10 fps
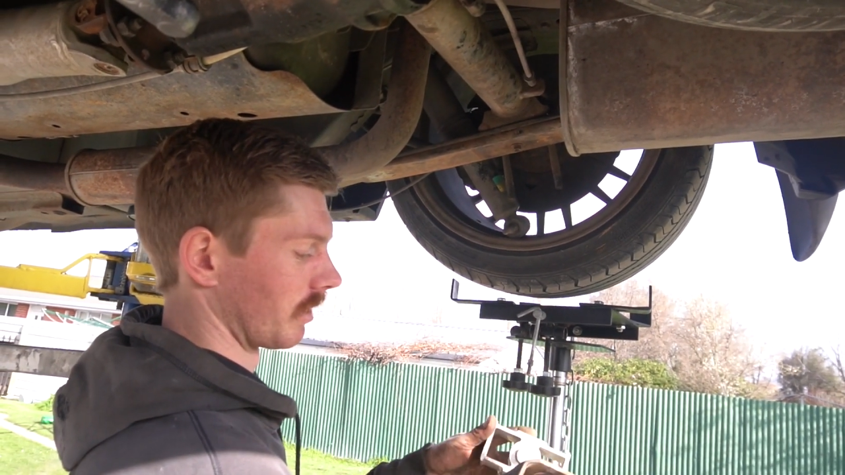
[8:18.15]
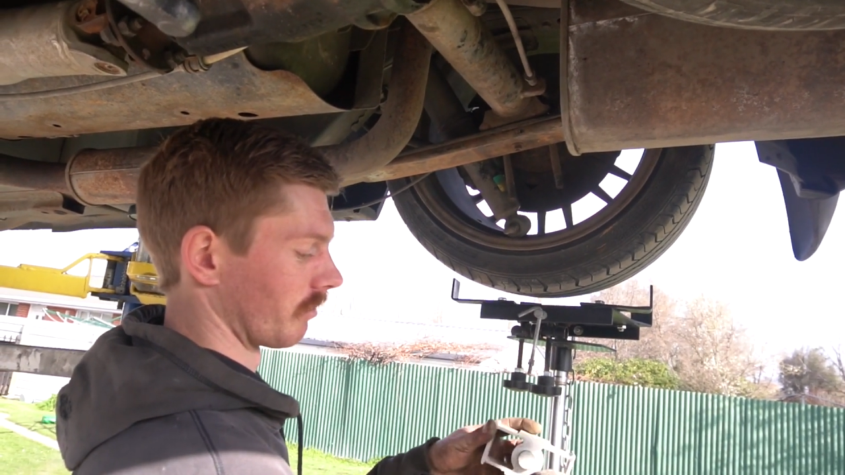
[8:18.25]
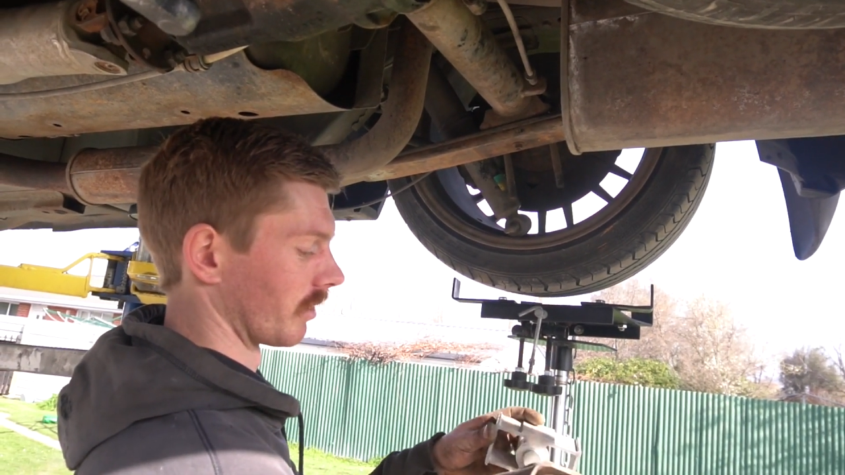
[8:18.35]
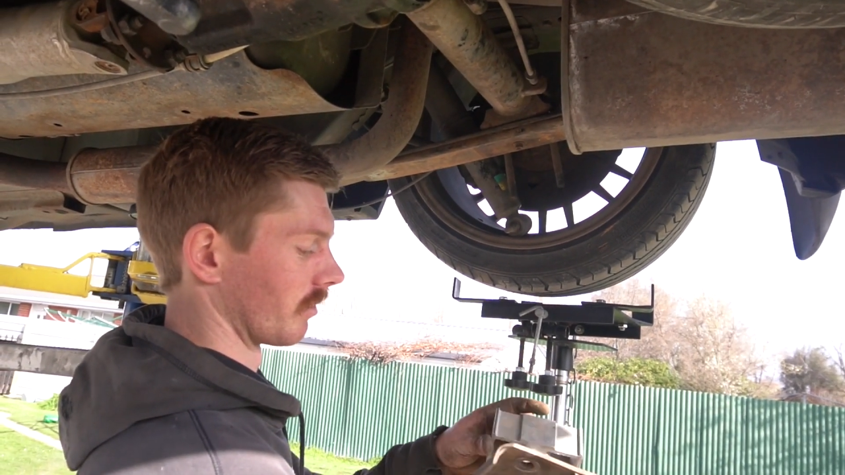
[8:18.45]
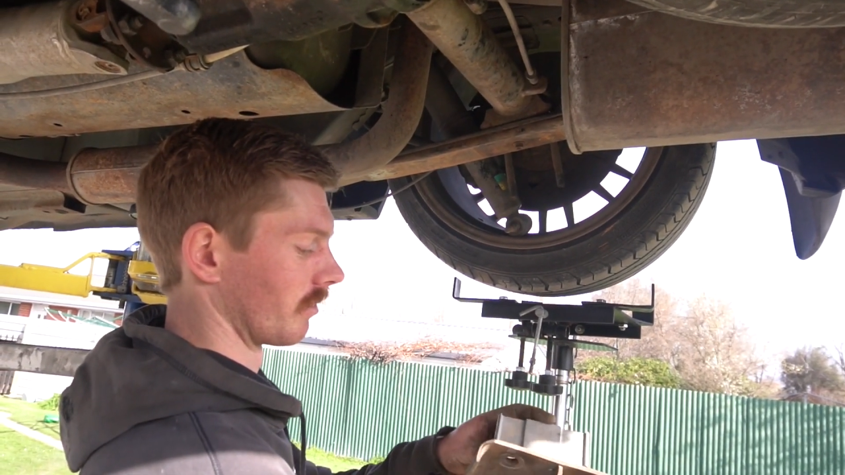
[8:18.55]

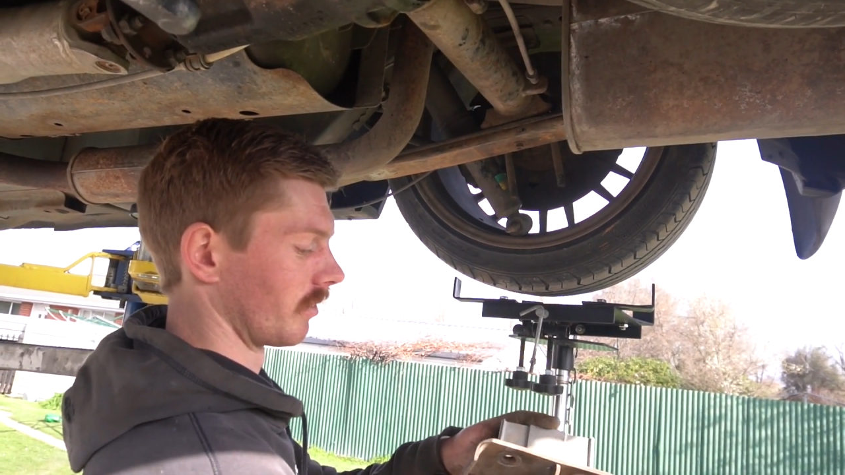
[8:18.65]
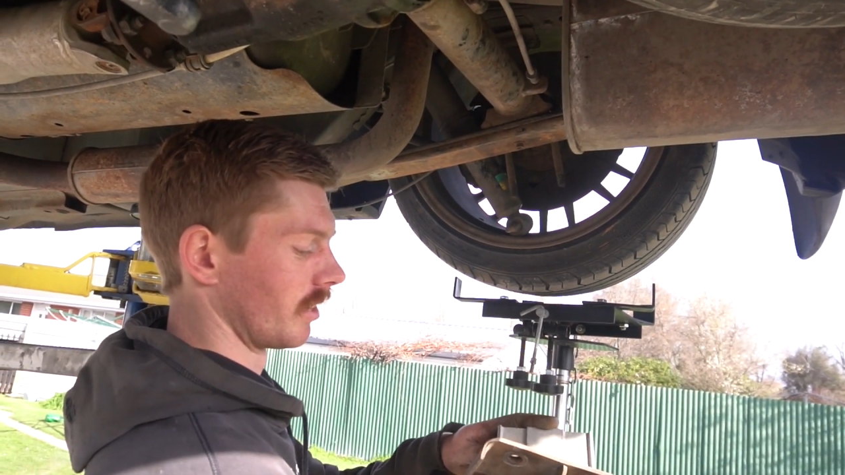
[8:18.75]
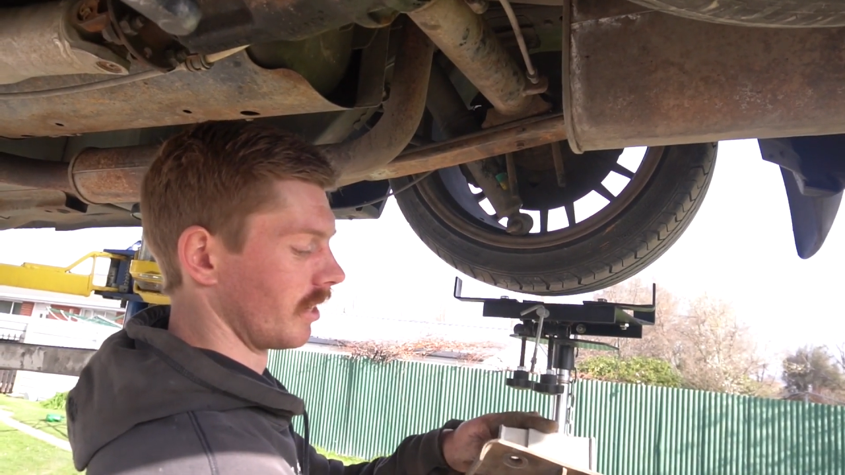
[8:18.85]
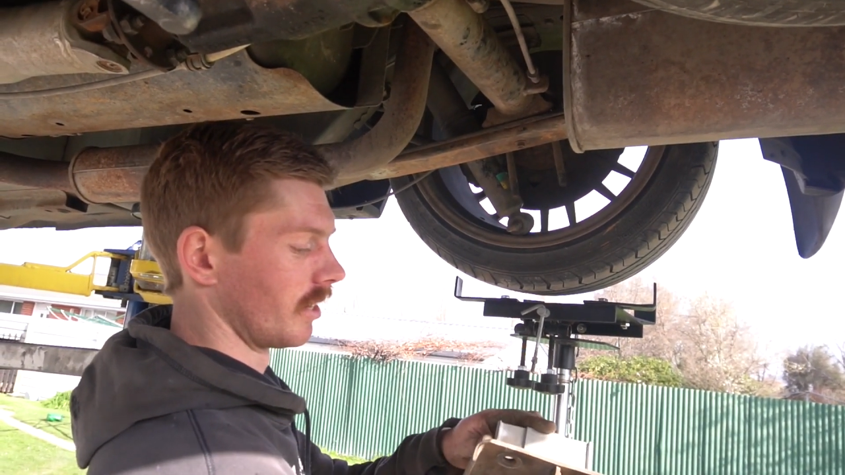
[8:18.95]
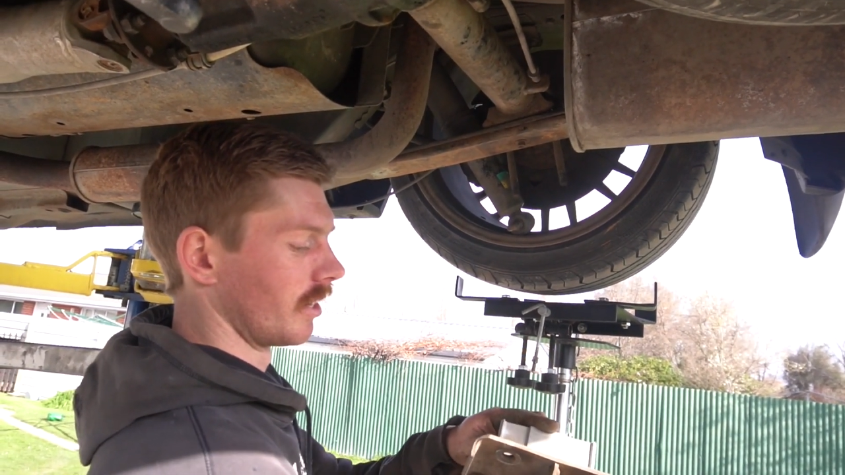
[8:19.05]
different
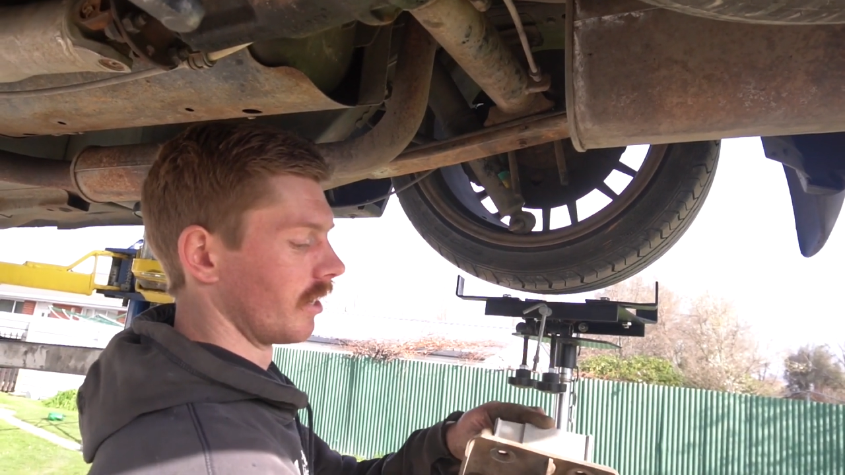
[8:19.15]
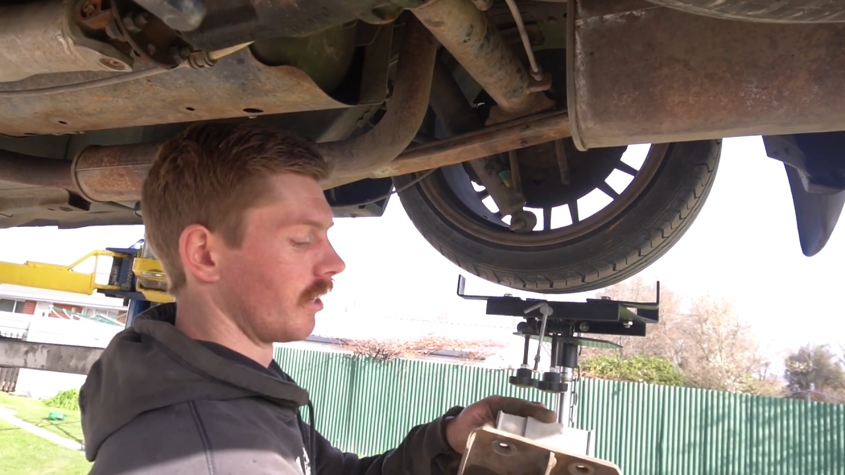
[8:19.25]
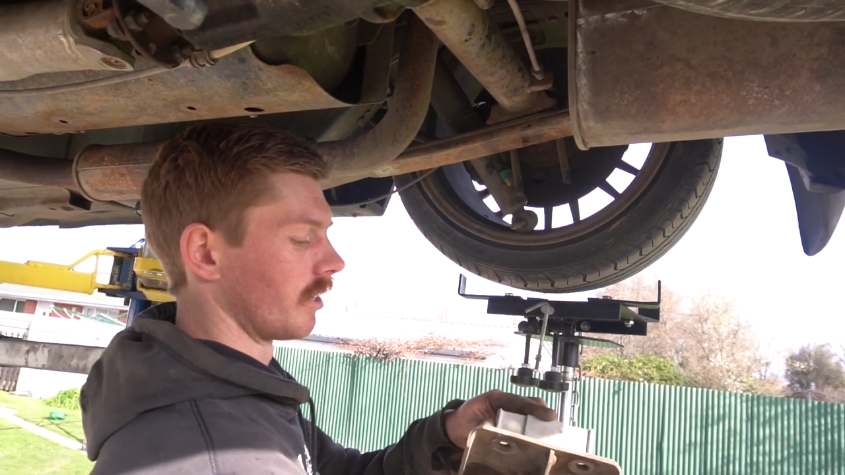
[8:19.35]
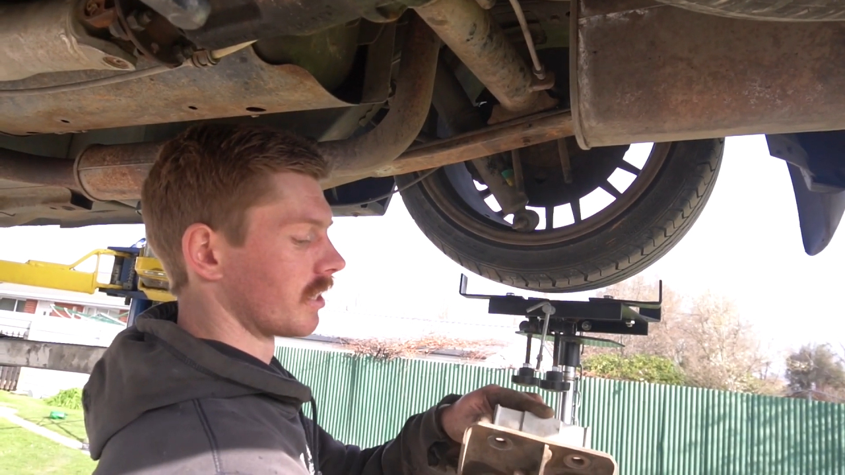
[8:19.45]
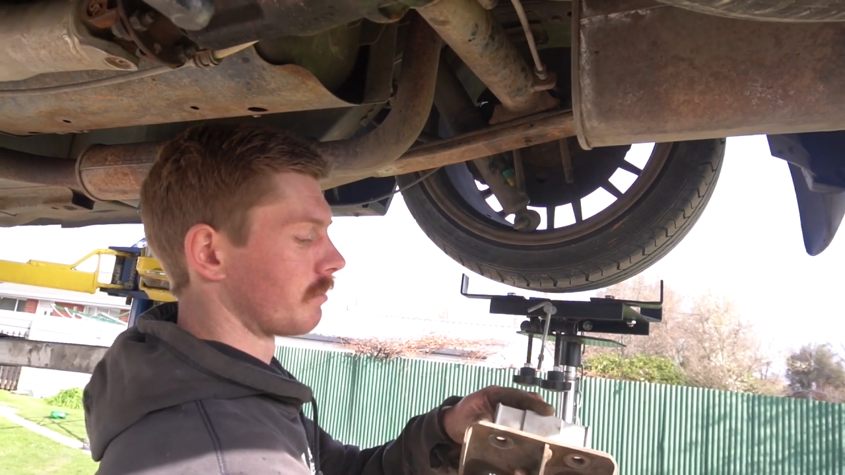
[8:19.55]

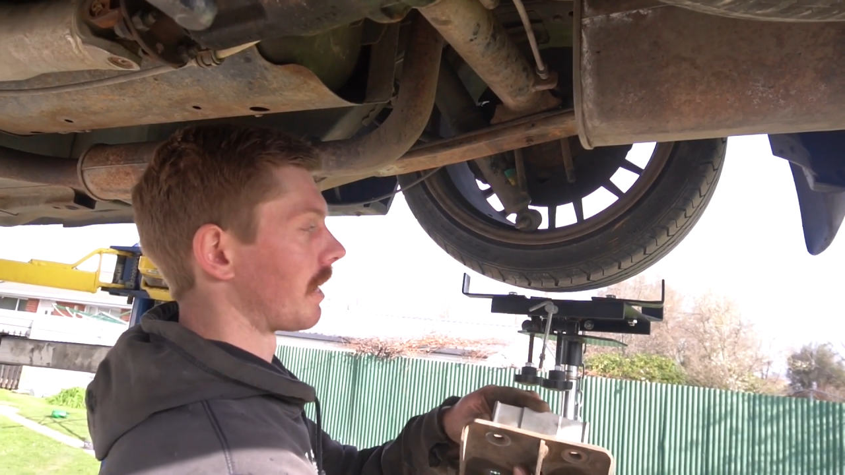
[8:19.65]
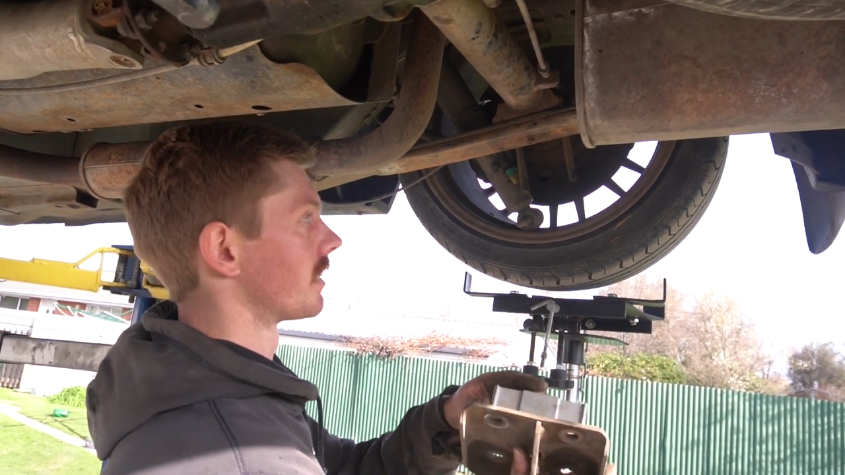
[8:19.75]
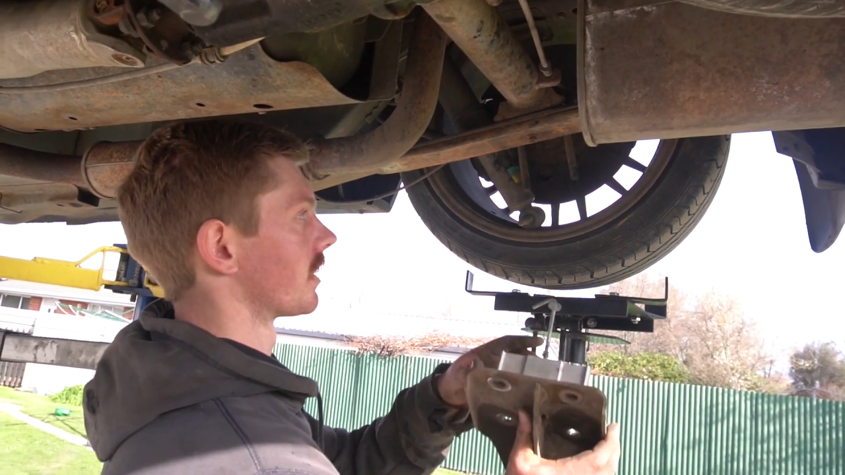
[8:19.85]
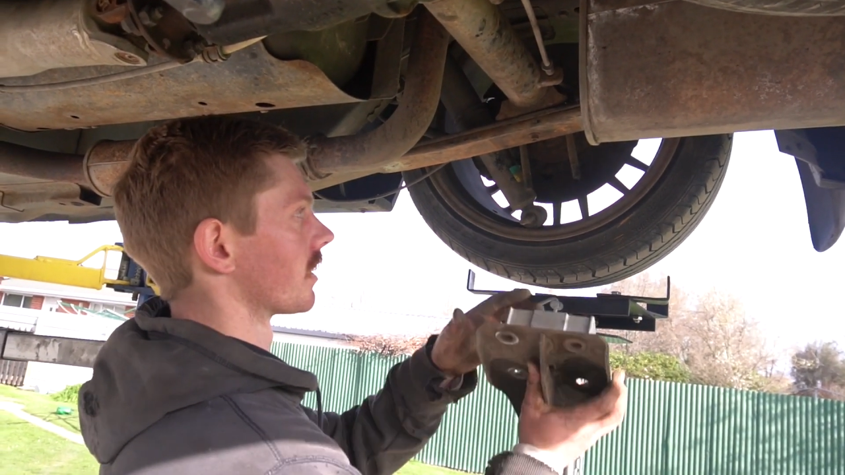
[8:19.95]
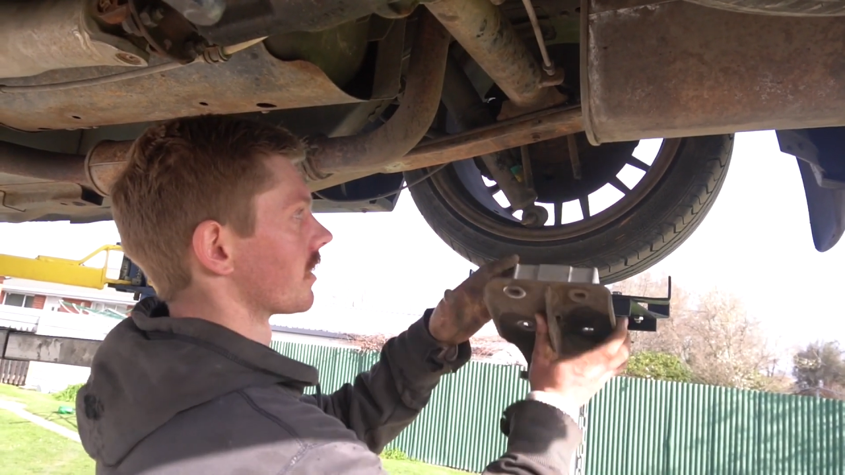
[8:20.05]

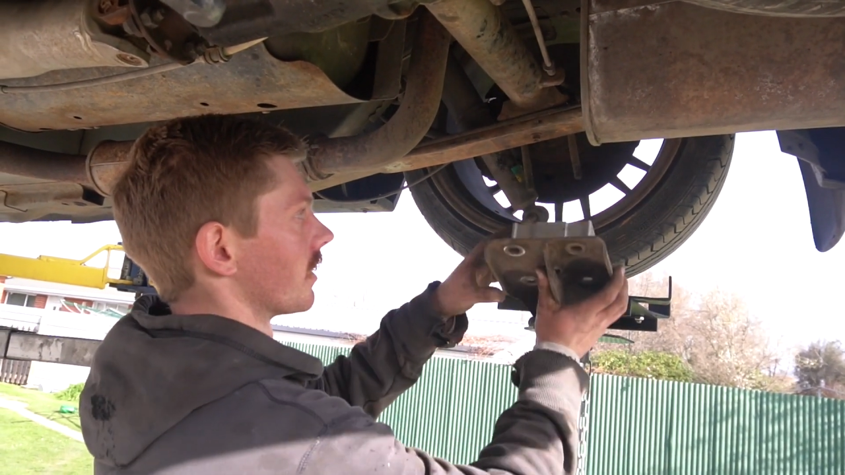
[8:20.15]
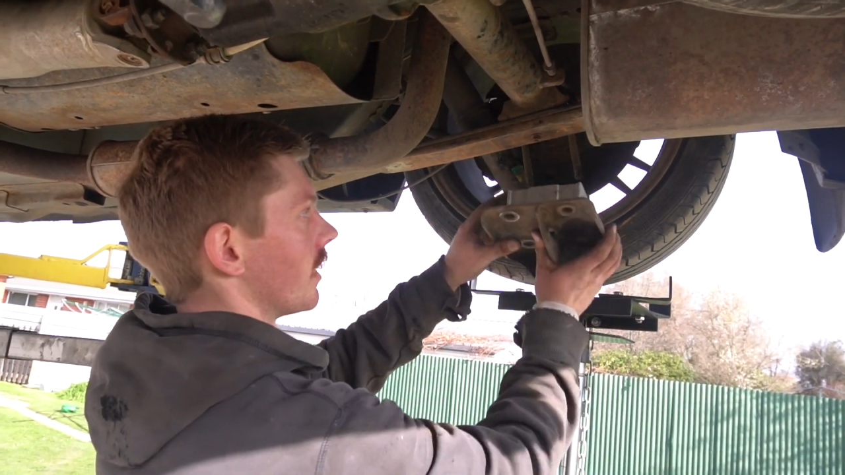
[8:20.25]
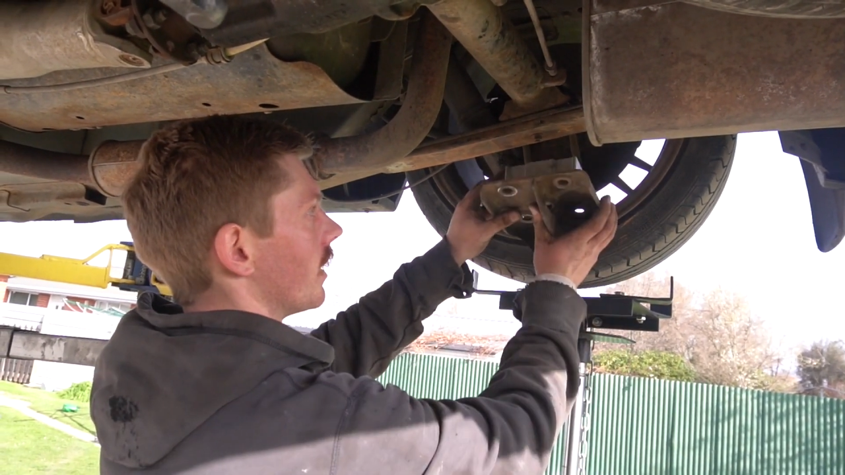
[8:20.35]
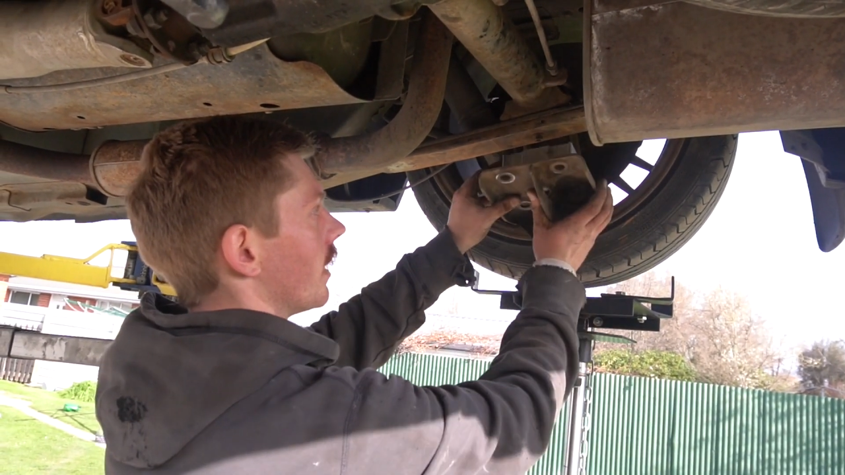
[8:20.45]
spacings in here